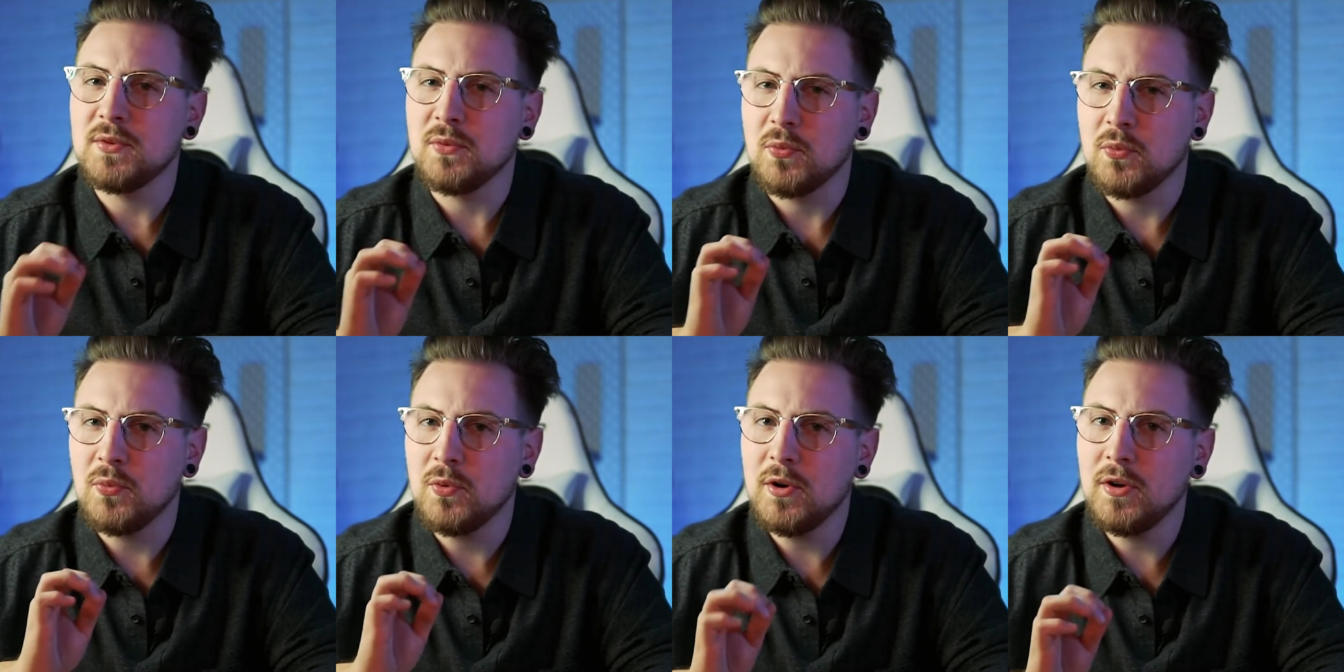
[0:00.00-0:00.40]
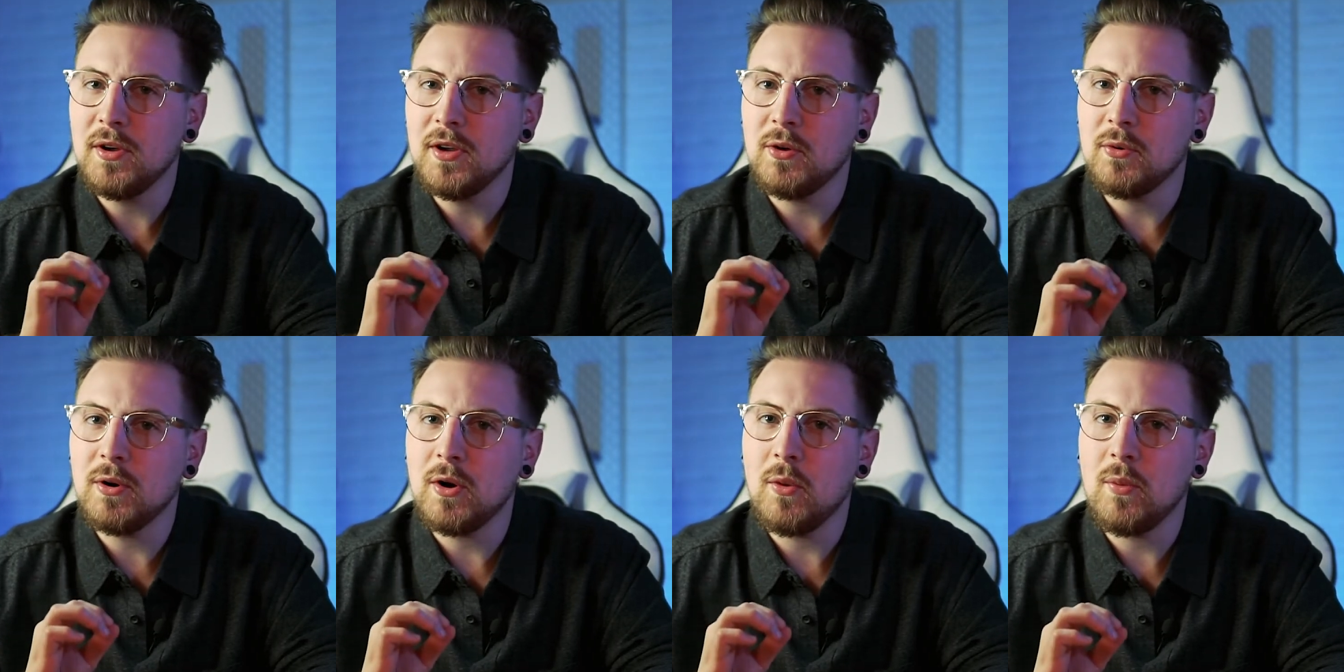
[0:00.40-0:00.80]
a really
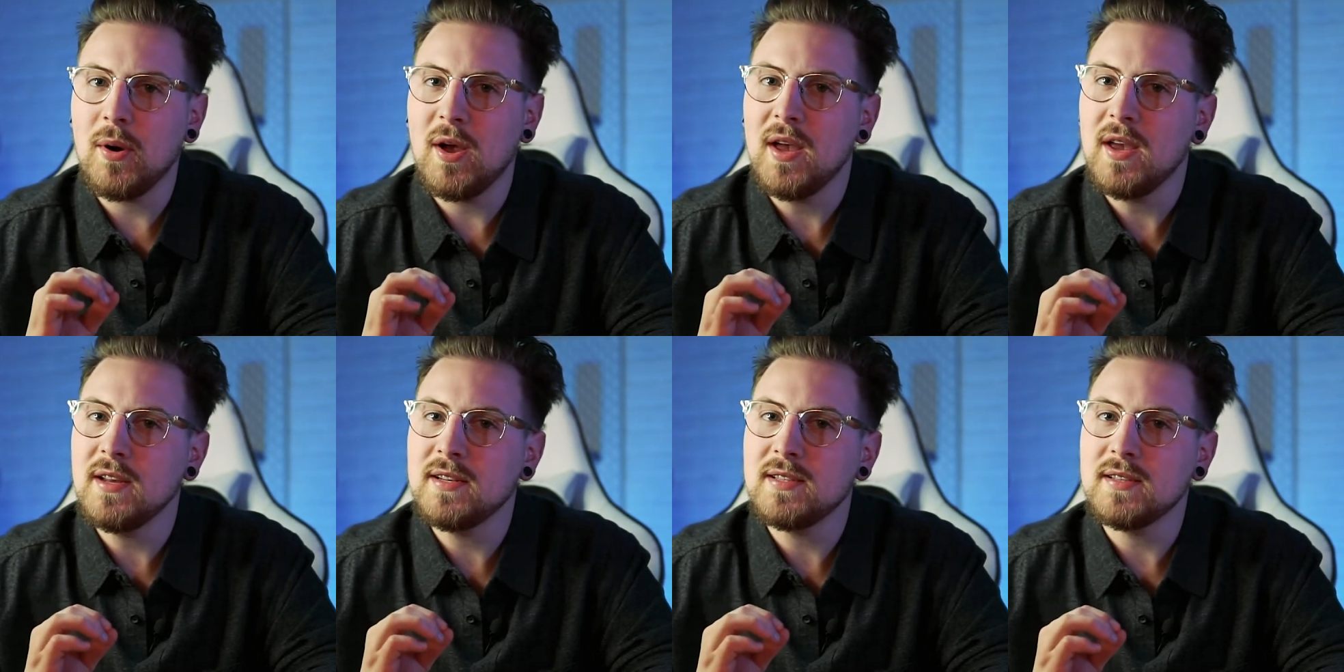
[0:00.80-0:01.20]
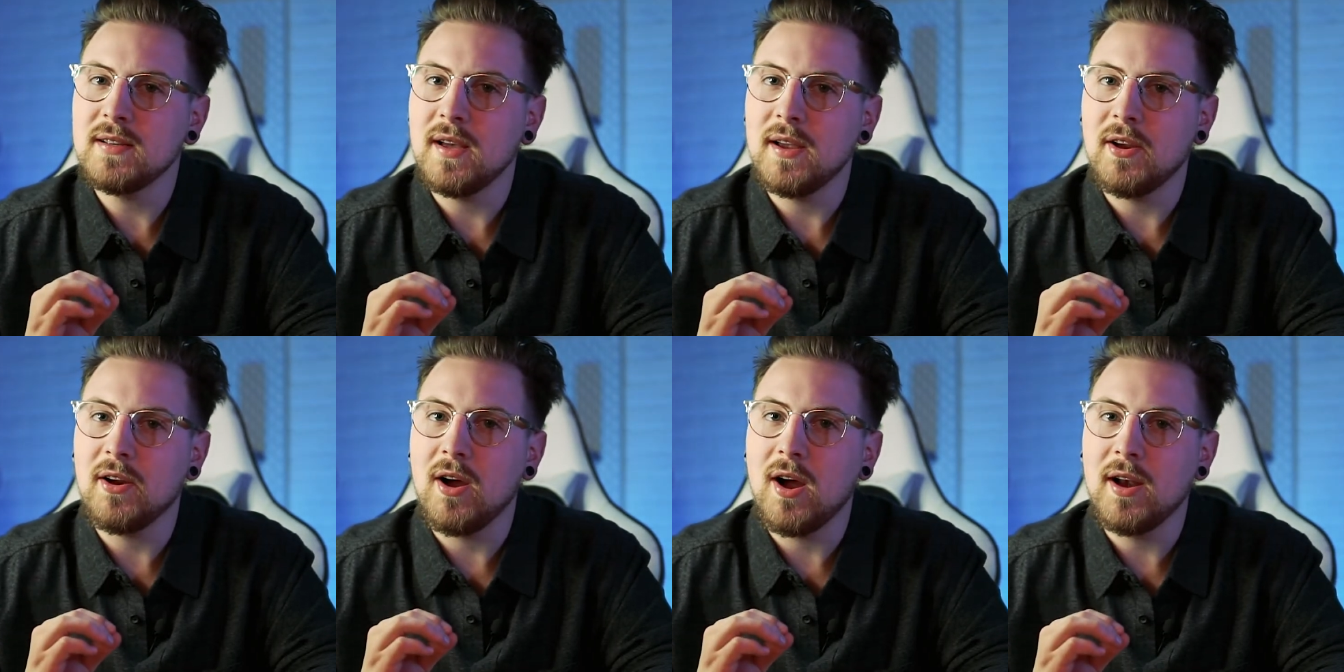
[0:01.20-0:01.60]
quick way to
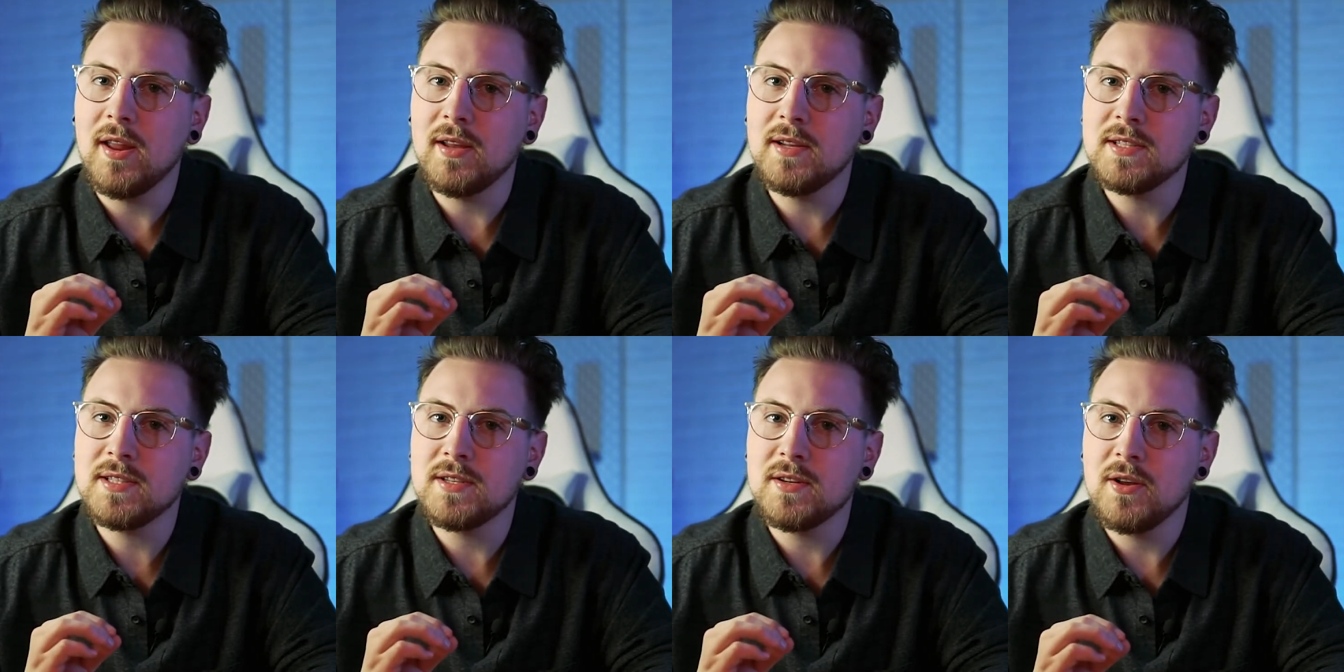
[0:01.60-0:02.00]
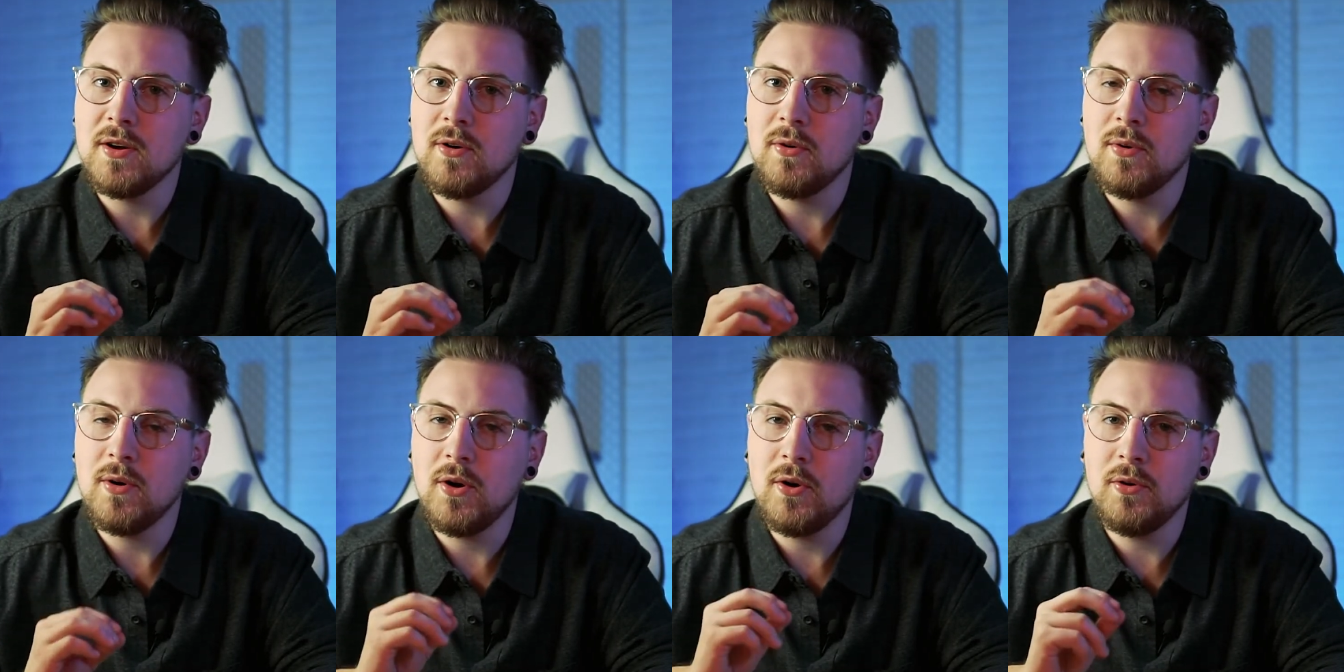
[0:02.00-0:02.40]
let your audience know
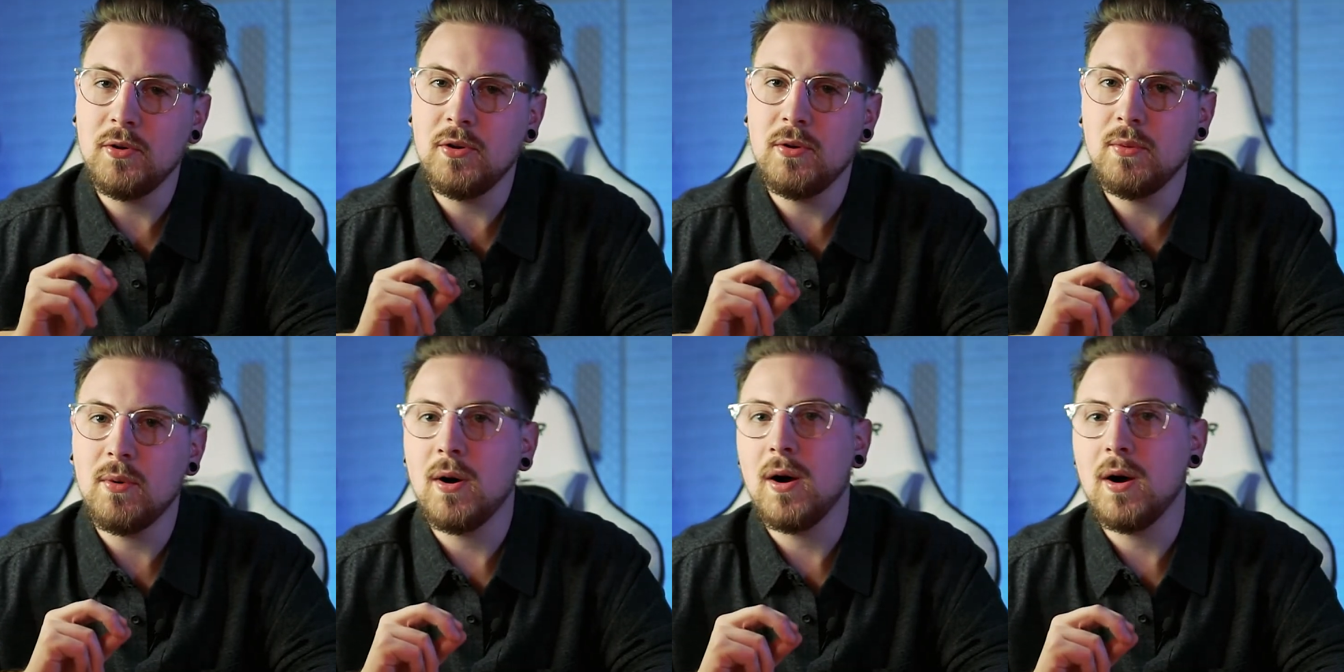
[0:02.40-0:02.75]
who you